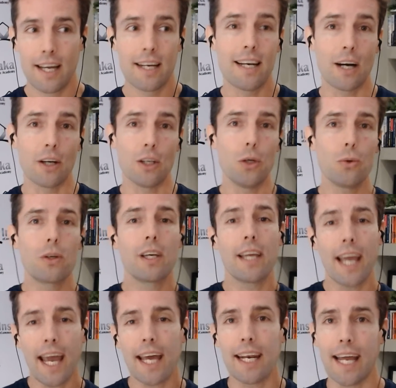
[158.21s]
Now you
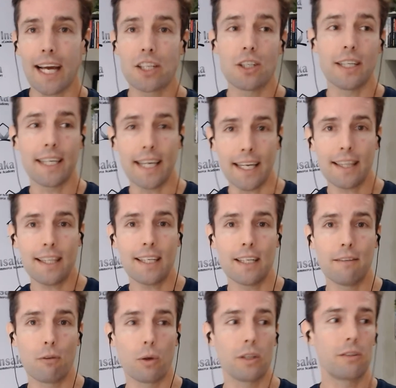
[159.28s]
can actually get the
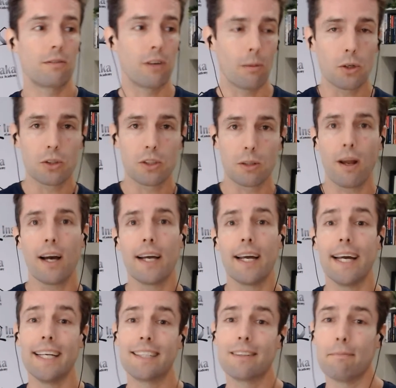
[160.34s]
invoice from your supplier
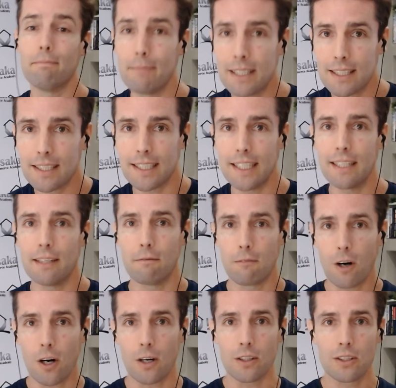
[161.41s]
and submit it in
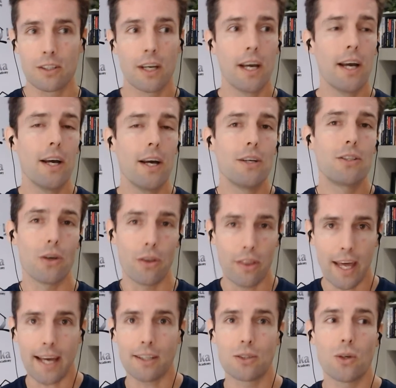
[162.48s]
advance so
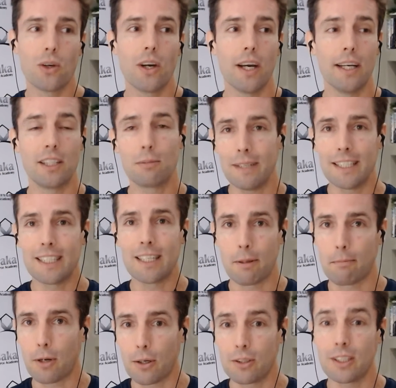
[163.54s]
that it speeds up the
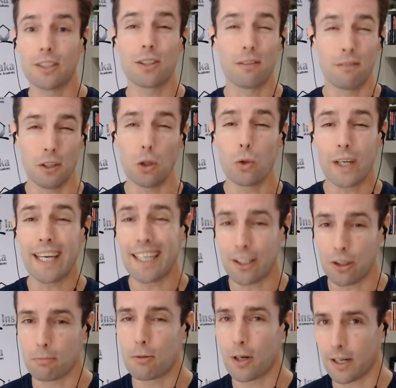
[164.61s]
process of you getting
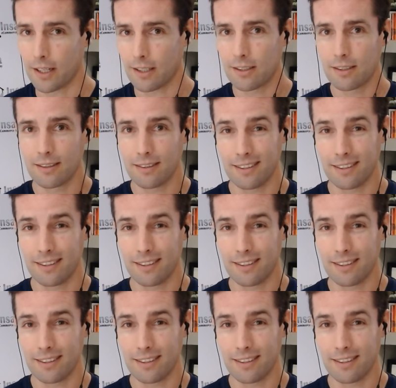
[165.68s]
your products.